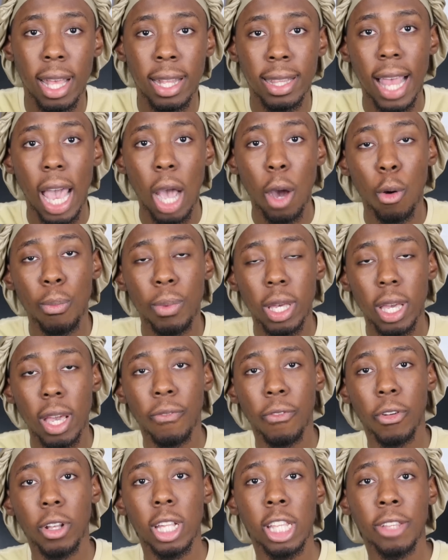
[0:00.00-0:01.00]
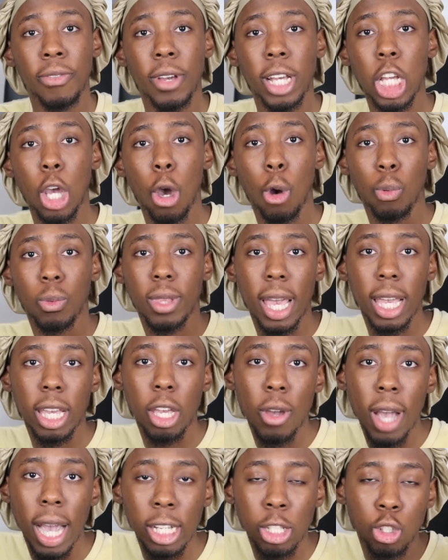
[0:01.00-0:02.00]
And that will be it for this video. Thank
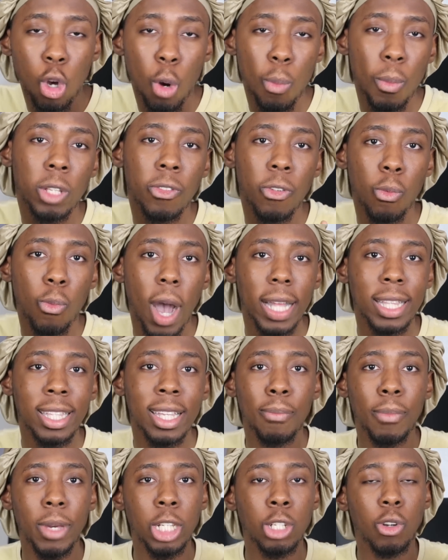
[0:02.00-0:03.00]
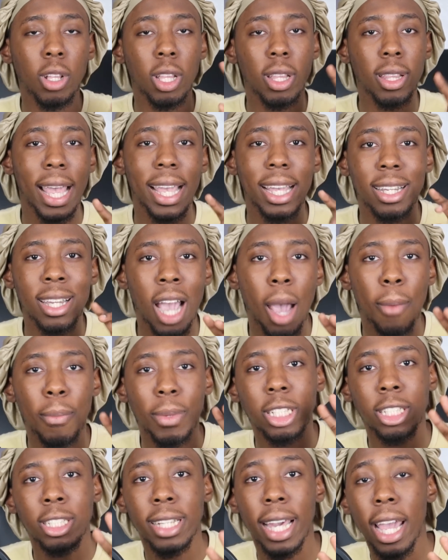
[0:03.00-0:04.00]
you guys so much for watching. Be sure to like,
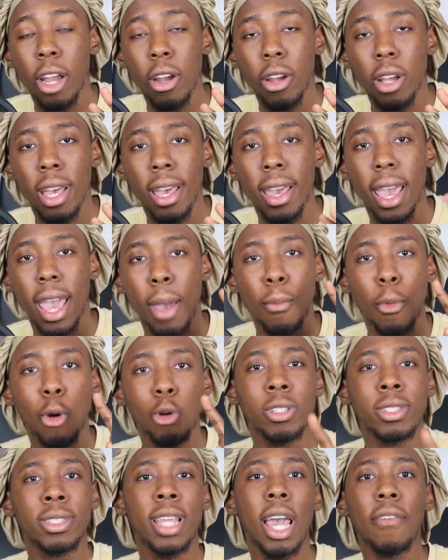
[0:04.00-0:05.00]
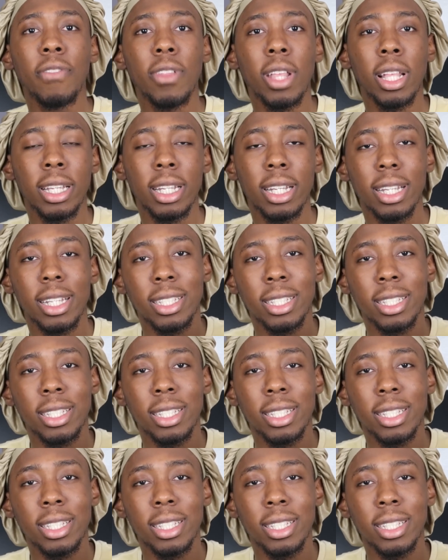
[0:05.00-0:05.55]
comment, share, and most definitely